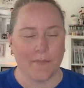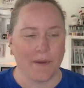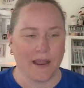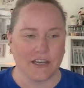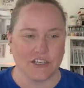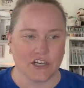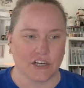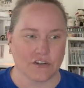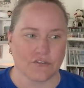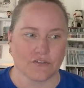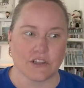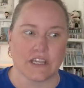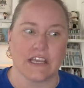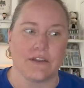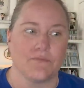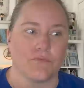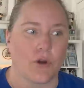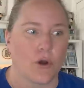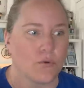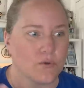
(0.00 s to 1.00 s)
I generally
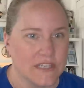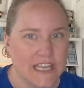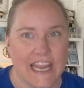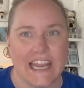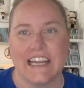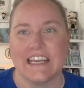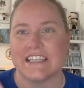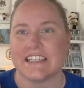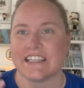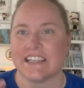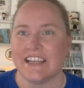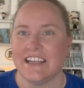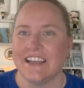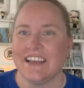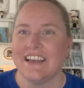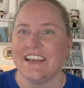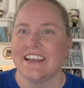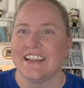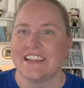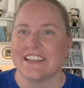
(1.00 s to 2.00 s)
rotate
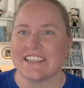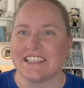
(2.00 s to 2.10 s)
the